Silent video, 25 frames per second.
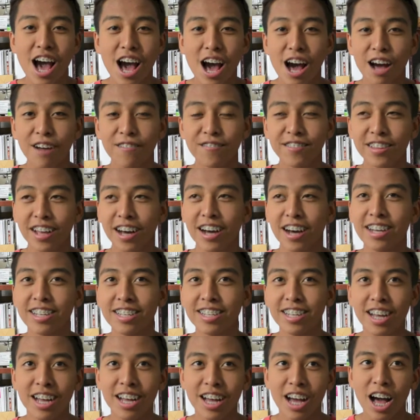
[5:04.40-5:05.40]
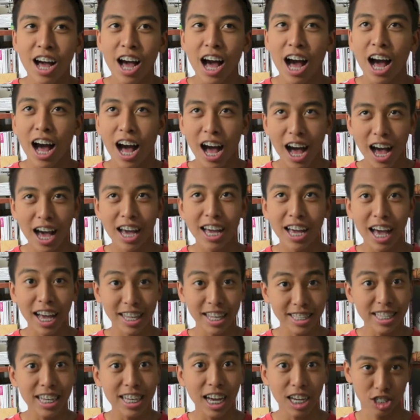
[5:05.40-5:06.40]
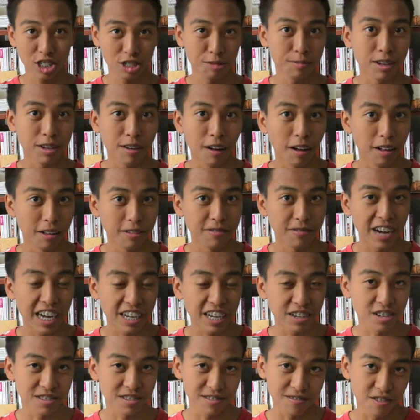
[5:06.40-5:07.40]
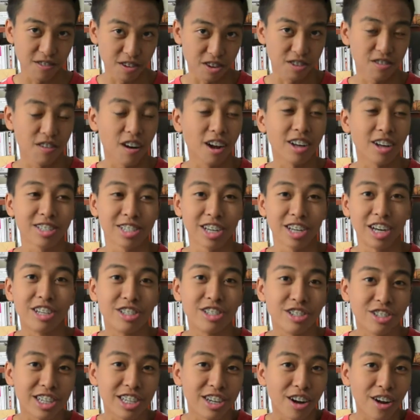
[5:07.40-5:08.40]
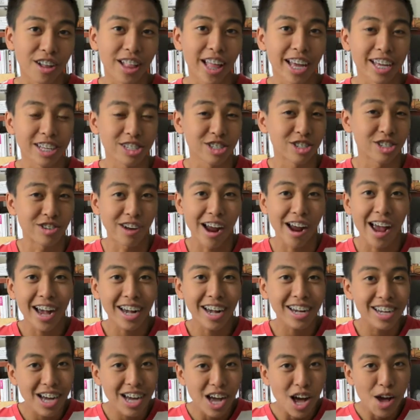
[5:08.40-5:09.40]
have done, I think I should be qualified for cross country or like track,